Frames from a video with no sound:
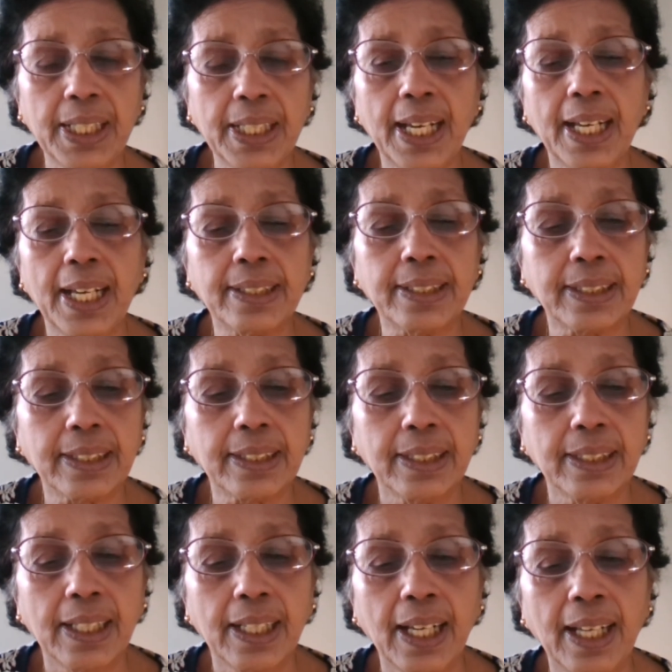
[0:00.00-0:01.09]
has,
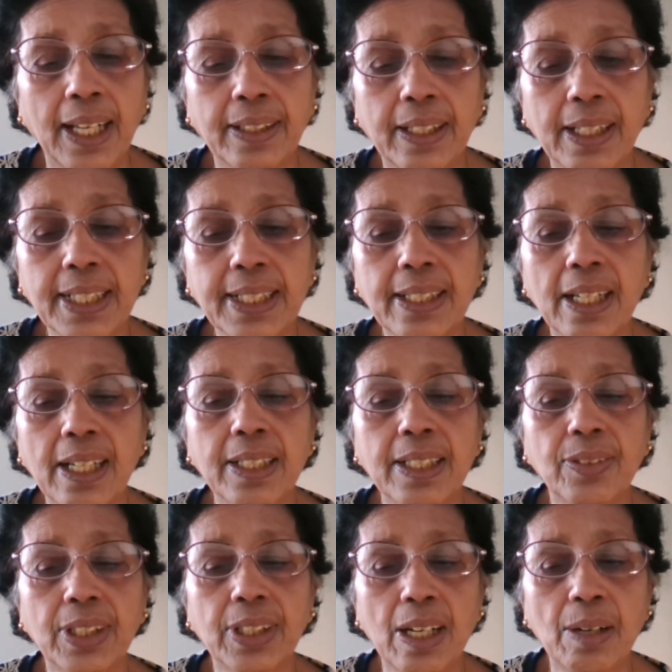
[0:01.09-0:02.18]
and the right side of
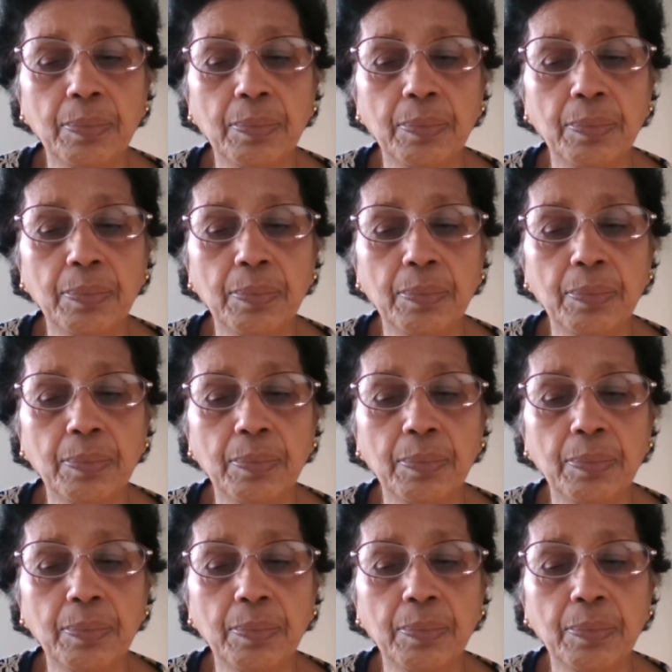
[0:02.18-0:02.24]
the